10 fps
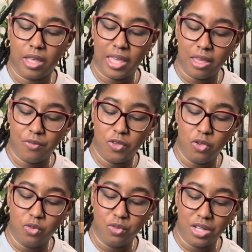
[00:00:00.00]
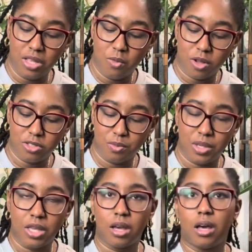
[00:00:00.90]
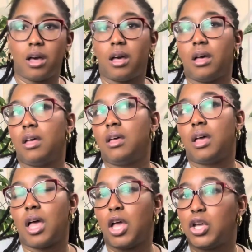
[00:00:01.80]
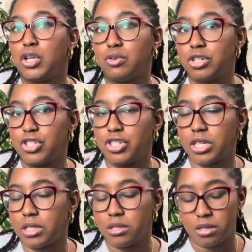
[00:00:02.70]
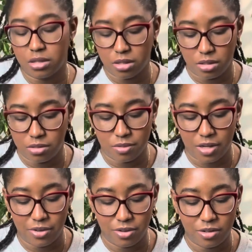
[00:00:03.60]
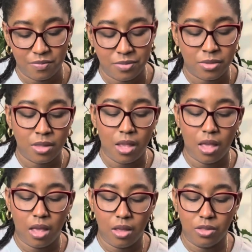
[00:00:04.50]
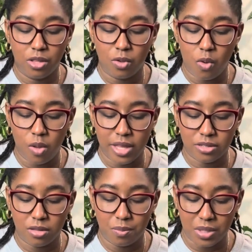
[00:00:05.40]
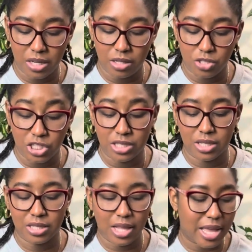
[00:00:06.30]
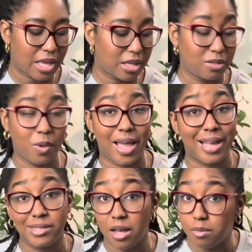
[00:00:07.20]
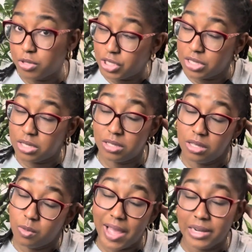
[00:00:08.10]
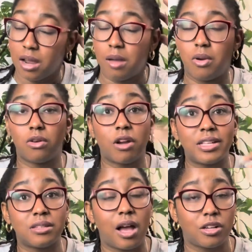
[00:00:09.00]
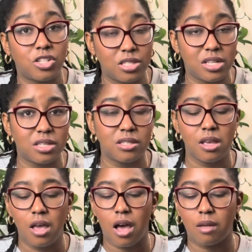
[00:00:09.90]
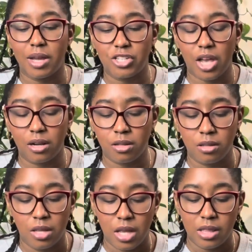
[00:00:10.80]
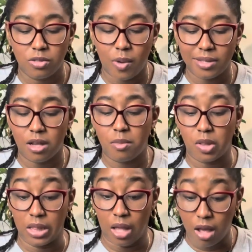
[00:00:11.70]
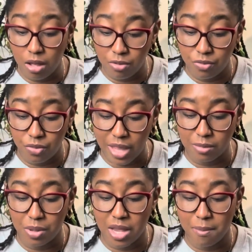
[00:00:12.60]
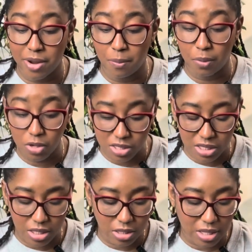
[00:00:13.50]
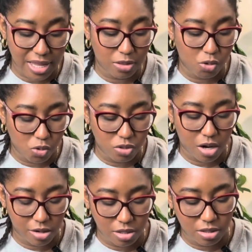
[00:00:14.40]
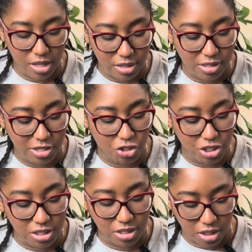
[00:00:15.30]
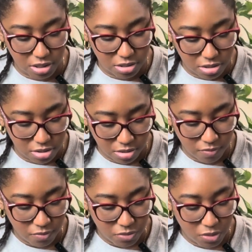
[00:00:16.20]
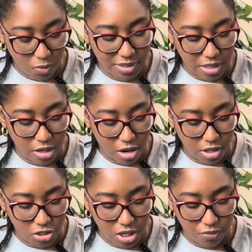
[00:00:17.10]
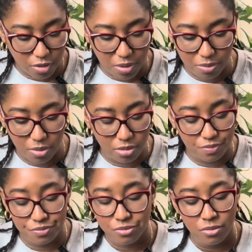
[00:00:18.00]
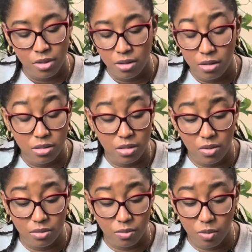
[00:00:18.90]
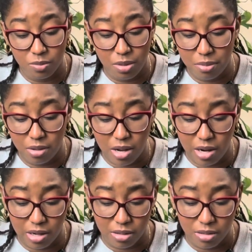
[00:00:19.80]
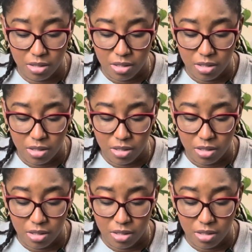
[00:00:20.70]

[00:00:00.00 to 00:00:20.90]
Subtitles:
if you really want to be a good Christian, whatever, the goal is to be Jesus like. That's why I talk about Jesus. That's why I talk about Christ consciousness on my channel. That's why I talk about love and being a better person. Like, those are the things that Jesus was encouraging for people. So when people are